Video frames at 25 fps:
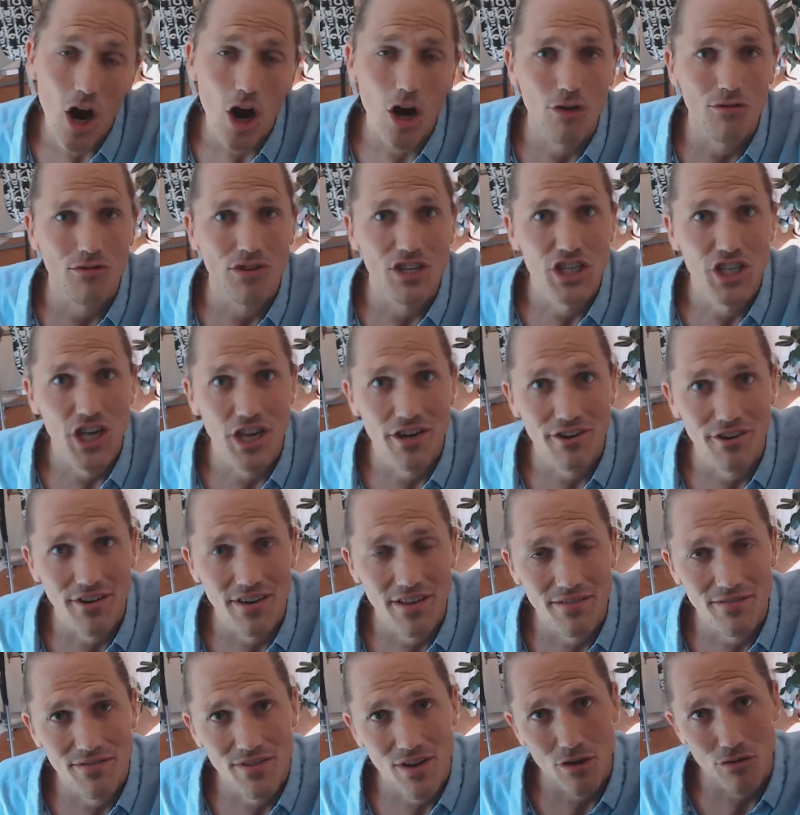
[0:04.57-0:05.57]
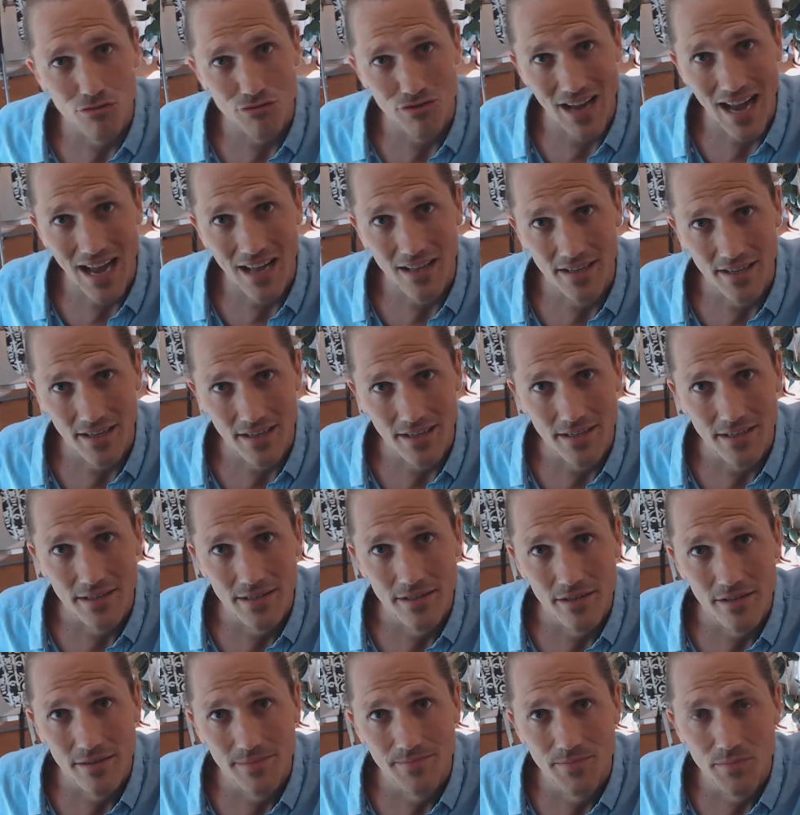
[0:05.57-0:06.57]
our regenerative
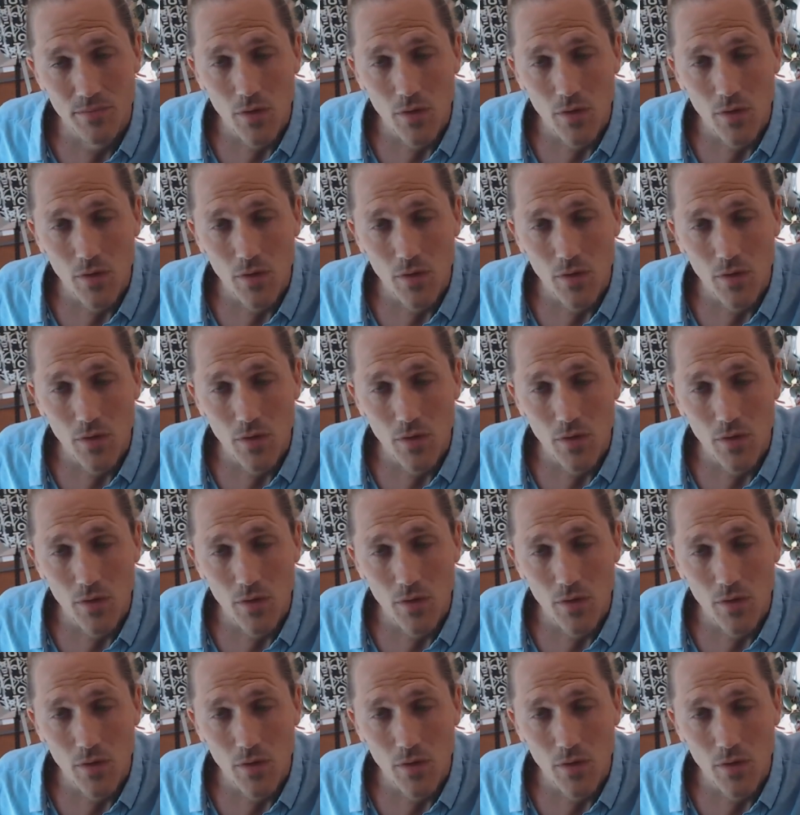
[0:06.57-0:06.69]
realities.